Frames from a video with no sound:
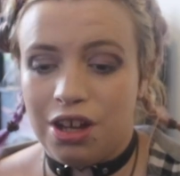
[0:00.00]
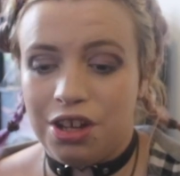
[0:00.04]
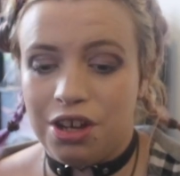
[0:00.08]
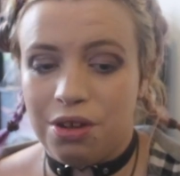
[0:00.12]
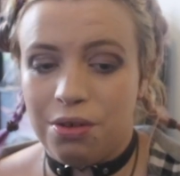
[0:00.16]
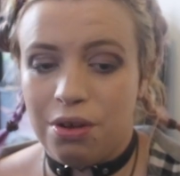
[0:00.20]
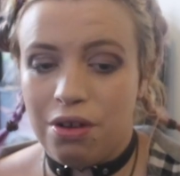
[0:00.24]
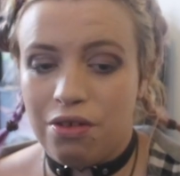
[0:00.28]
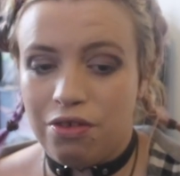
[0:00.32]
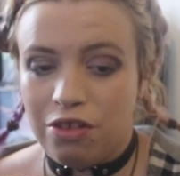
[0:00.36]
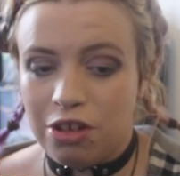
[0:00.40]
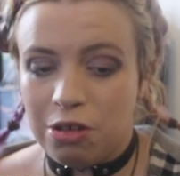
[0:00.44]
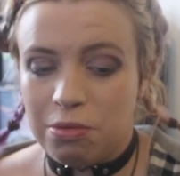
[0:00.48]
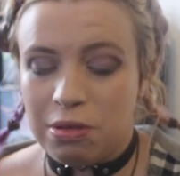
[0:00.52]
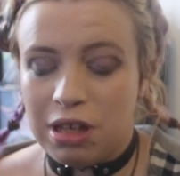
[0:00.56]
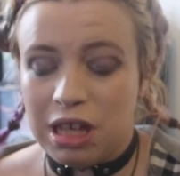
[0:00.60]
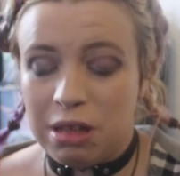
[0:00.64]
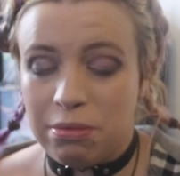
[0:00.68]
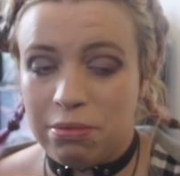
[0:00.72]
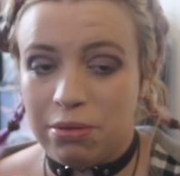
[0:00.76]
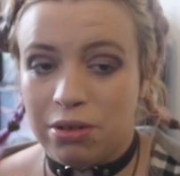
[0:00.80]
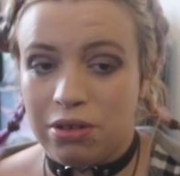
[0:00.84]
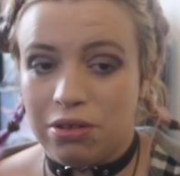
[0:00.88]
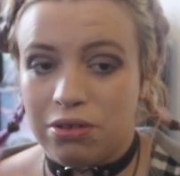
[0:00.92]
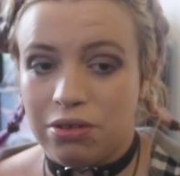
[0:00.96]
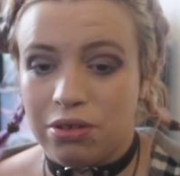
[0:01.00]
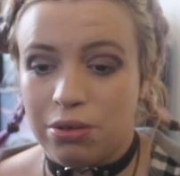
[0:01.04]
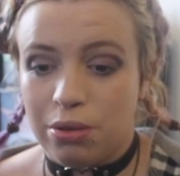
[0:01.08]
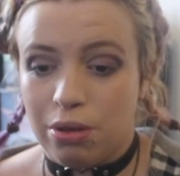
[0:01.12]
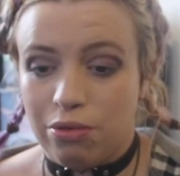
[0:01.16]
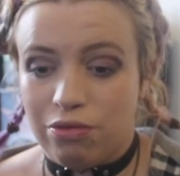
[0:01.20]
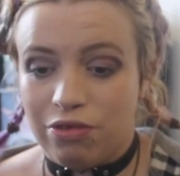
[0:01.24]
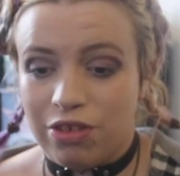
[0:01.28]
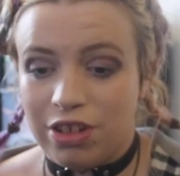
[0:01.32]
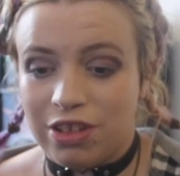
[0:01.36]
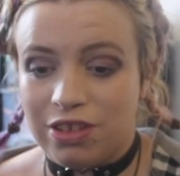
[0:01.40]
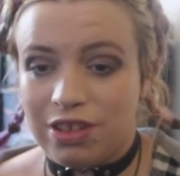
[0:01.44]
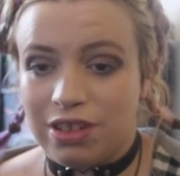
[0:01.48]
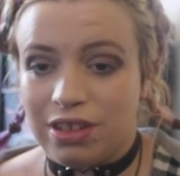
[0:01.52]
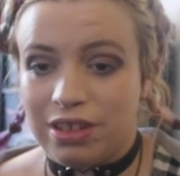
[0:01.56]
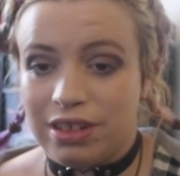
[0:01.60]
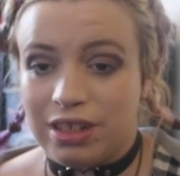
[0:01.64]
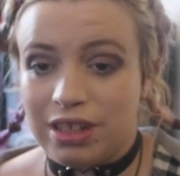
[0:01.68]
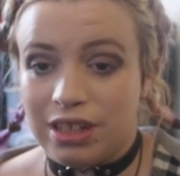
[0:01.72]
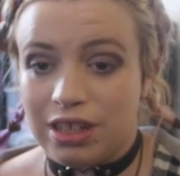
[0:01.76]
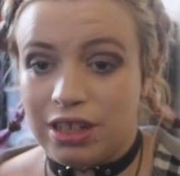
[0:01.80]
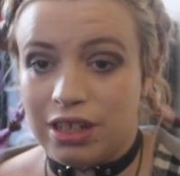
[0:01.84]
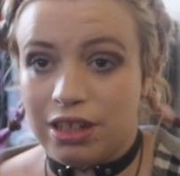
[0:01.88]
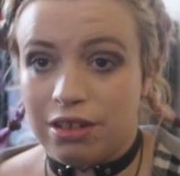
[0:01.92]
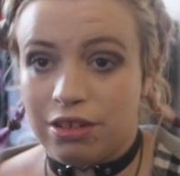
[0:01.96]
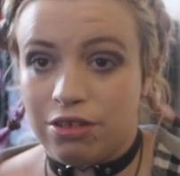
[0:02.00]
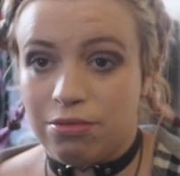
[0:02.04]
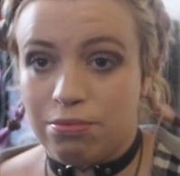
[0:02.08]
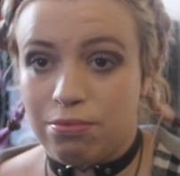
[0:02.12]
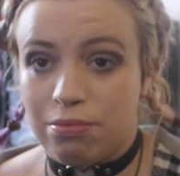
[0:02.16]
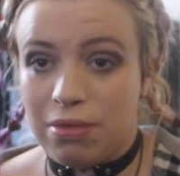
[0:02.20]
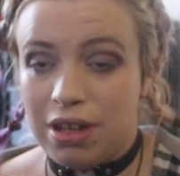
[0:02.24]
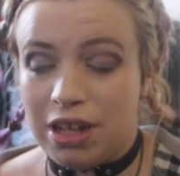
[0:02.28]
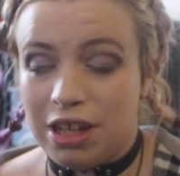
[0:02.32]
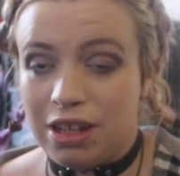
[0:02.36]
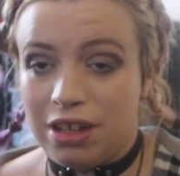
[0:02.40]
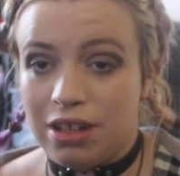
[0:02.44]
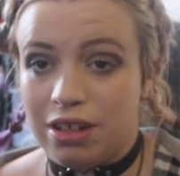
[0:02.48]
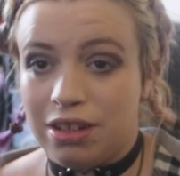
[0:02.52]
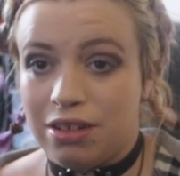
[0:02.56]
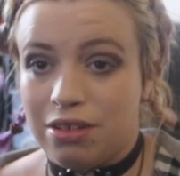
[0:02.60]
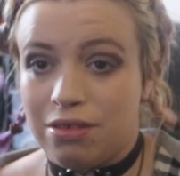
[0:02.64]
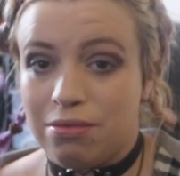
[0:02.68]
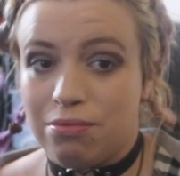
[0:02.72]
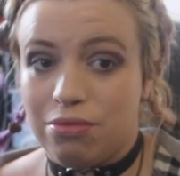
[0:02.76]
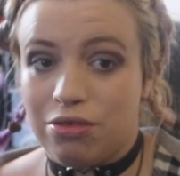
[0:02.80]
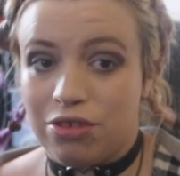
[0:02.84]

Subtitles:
I know a few people who have recently made